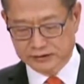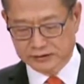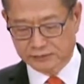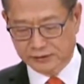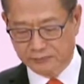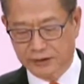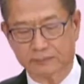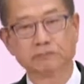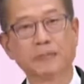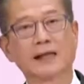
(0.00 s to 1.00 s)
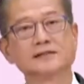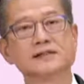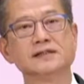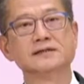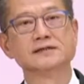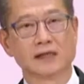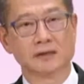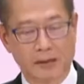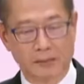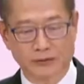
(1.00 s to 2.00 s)
This measure will involve additional
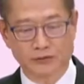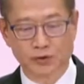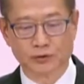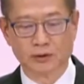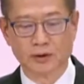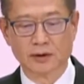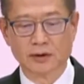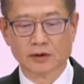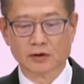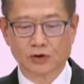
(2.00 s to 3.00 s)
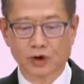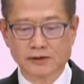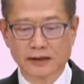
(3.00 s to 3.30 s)
expenditure of about